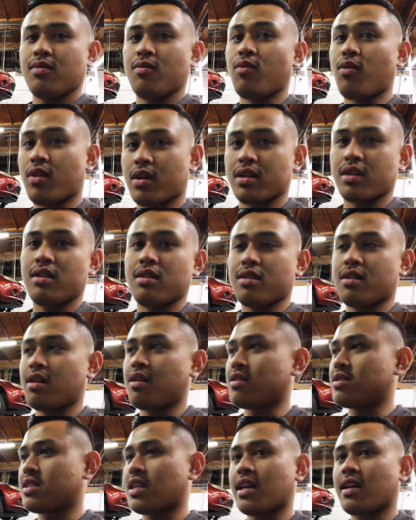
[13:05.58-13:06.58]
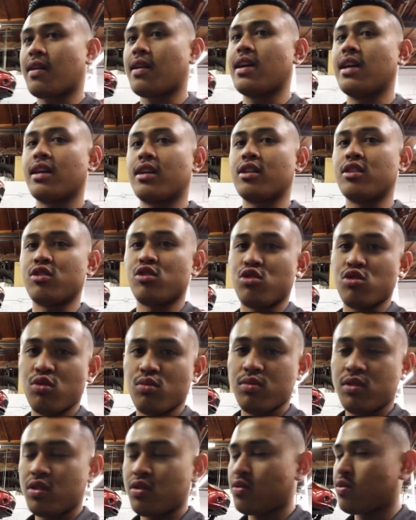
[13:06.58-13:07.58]
working on cars. Like, it
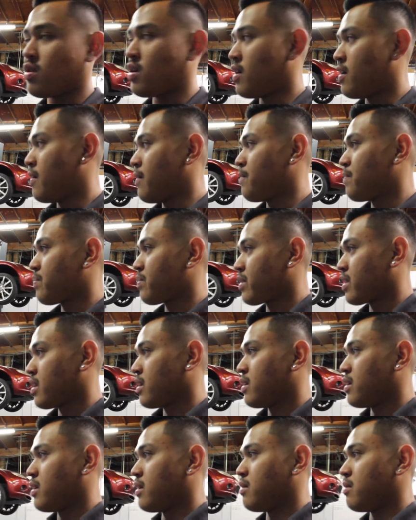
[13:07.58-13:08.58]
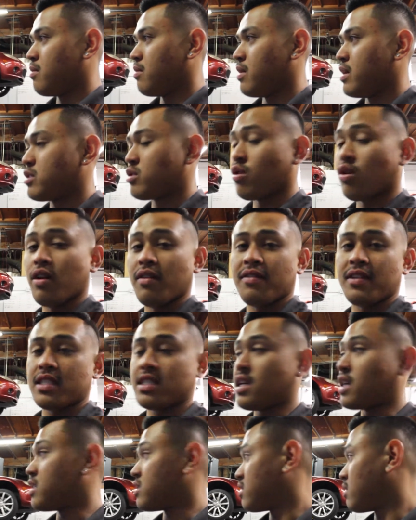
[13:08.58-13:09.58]
consumes you. So if it's
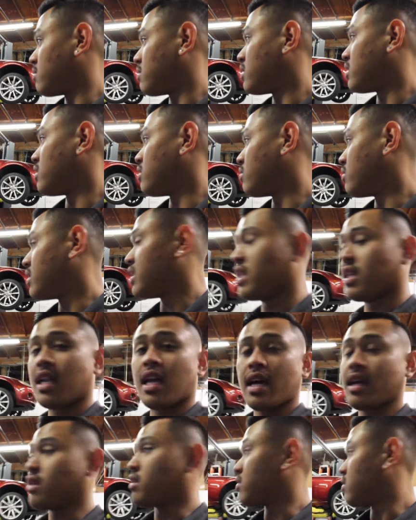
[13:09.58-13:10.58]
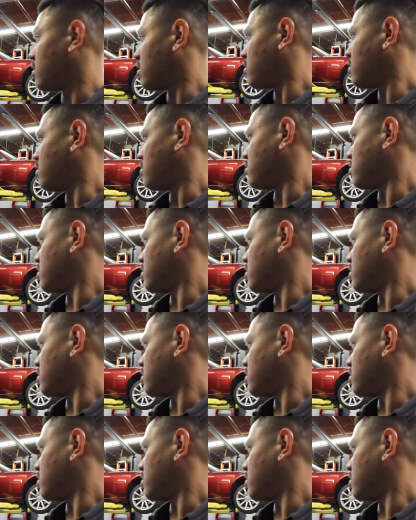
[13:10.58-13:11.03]
not something you really like, or oh